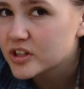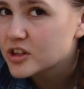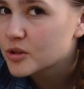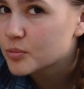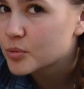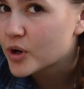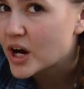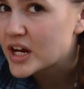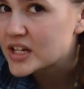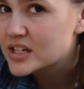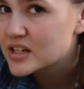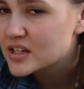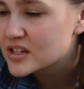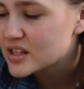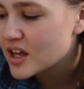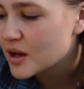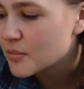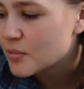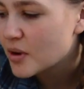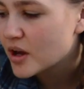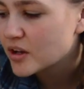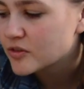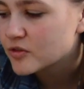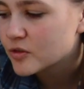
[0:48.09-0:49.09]
the price is that
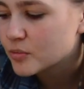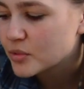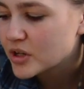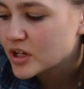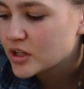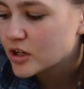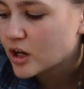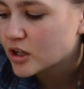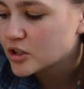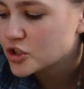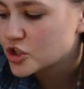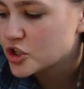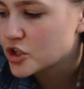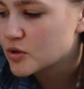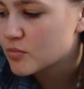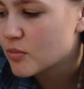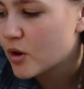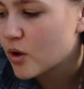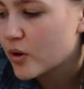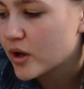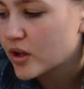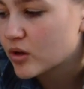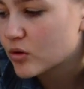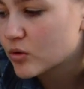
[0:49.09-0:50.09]
bad for being
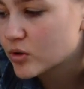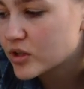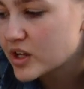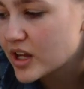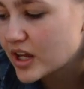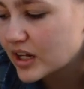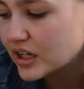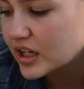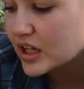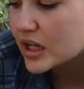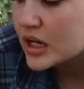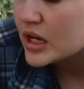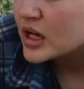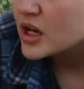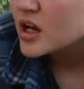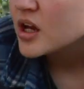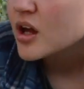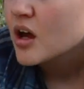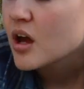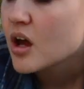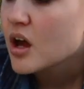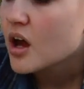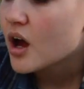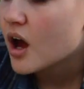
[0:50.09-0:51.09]
non-GMO and organic.
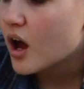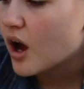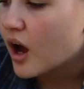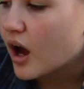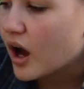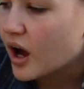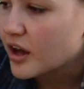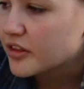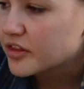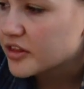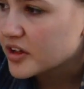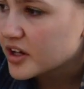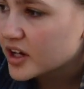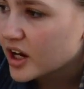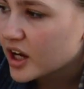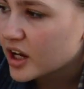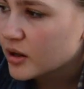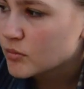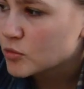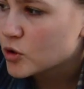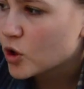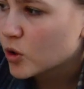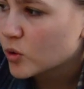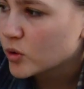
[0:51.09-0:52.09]
I think I
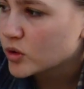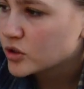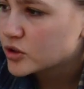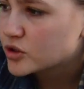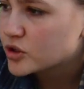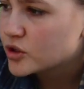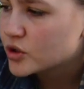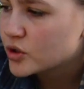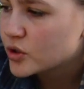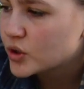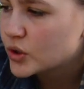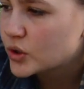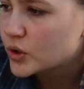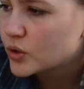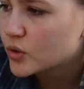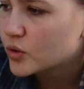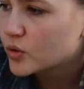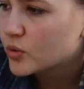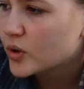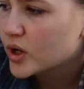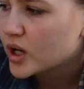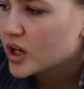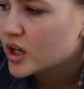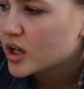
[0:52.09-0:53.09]
am going
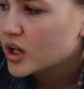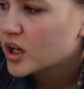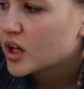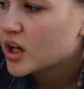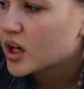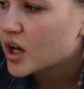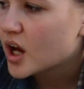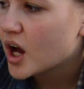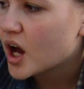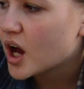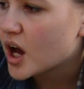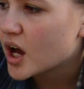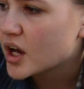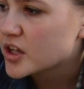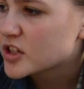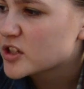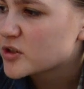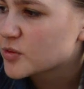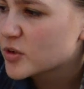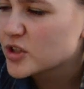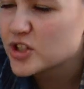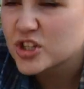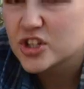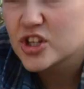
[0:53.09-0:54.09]
to
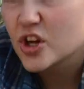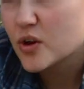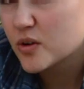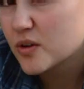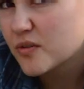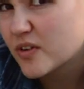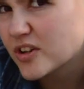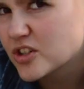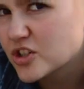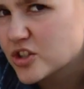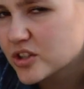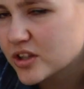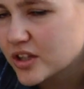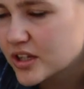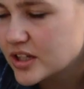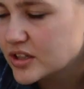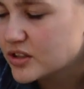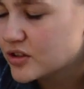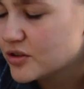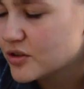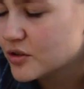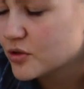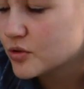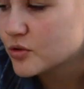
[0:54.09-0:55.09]
switch though eventually
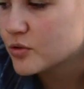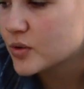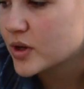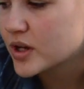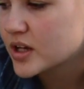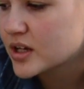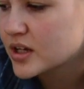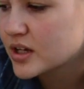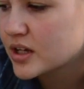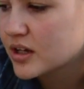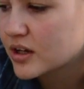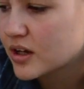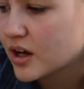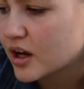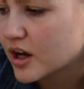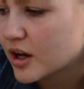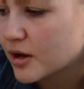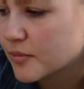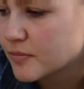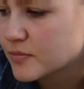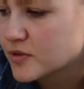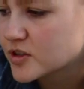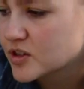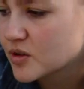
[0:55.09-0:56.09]
to
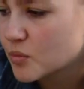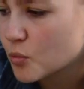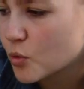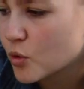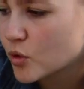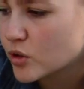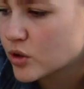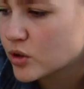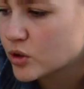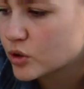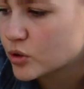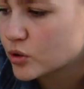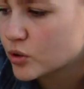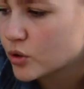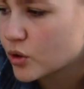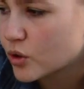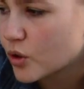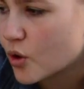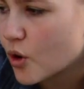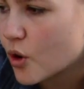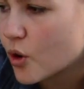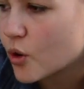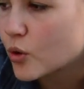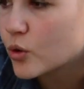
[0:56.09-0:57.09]
some more
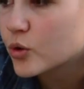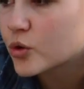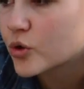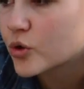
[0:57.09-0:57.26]
whole